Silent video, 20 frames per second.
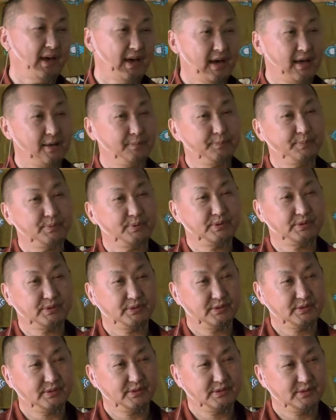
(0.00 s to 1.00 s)
up
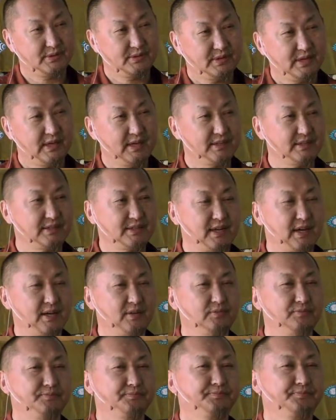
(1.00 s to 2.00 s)
and
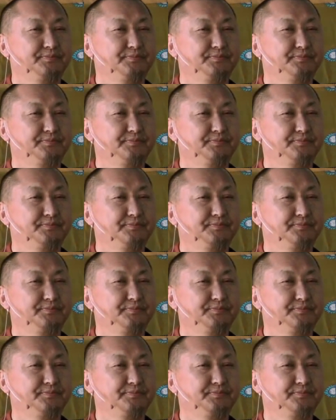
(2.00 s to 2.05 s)
down.